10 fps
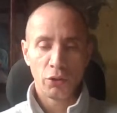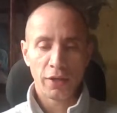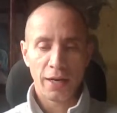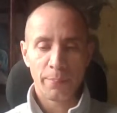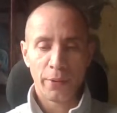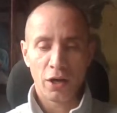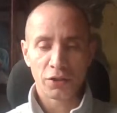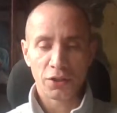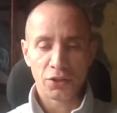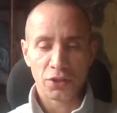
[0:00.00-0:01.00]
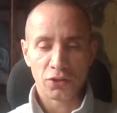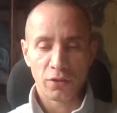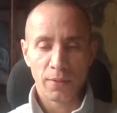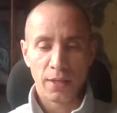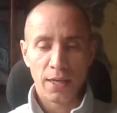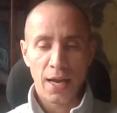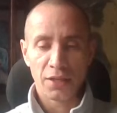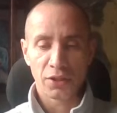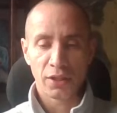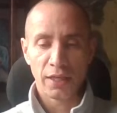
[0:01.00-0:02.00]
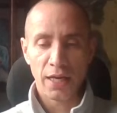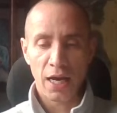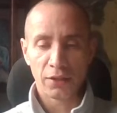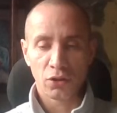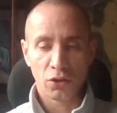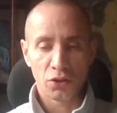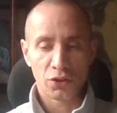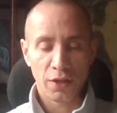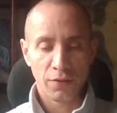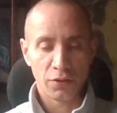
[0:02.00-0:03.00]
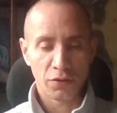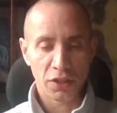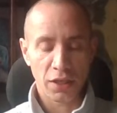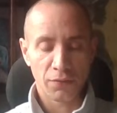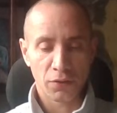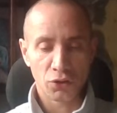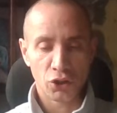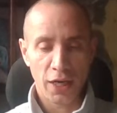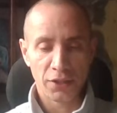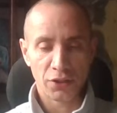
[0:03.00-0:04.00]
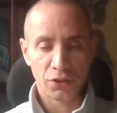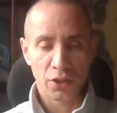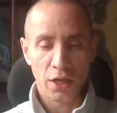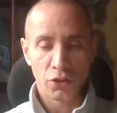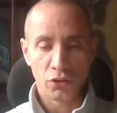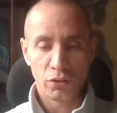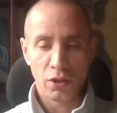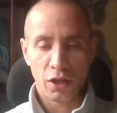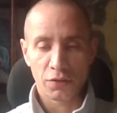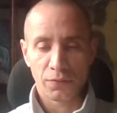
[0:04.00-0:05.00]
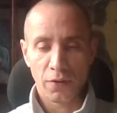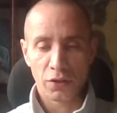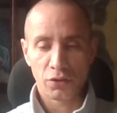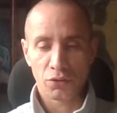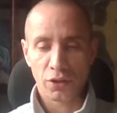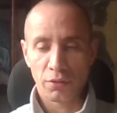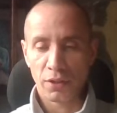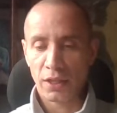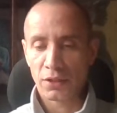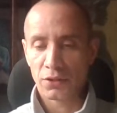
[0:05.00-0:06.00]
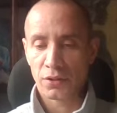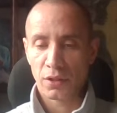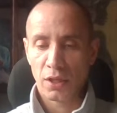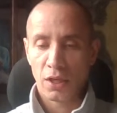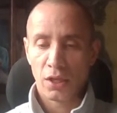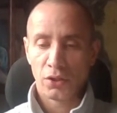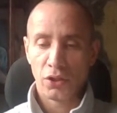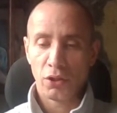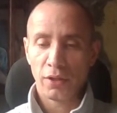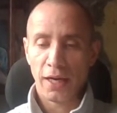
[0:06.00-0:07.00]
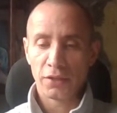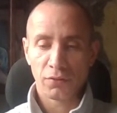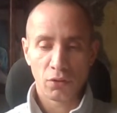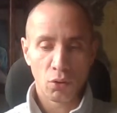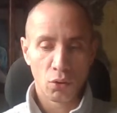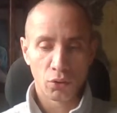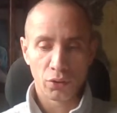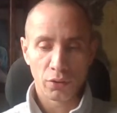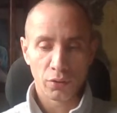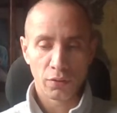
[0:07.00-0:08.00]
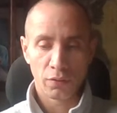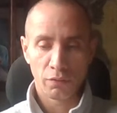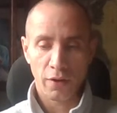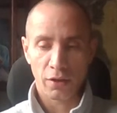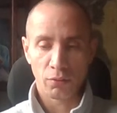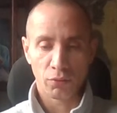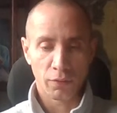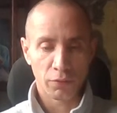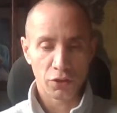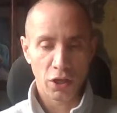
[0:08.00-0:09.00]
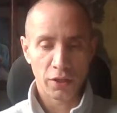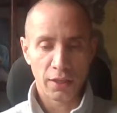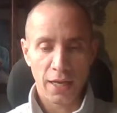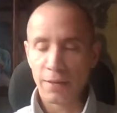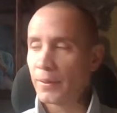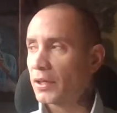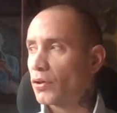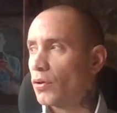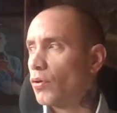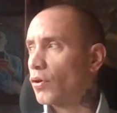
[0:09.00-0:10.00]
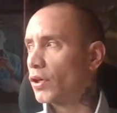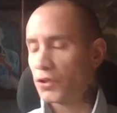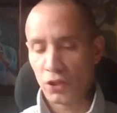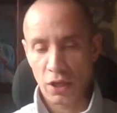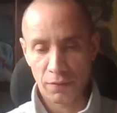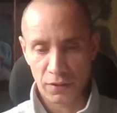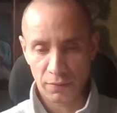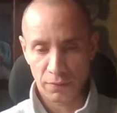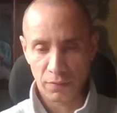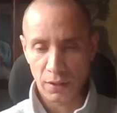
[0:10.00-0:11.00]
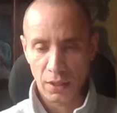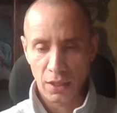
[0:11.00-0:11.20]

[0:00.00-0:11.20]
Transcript: The UK party system has clearly undergone a series of significant changes during the last 30 or so years. The UK's record of returning Labour or Conservative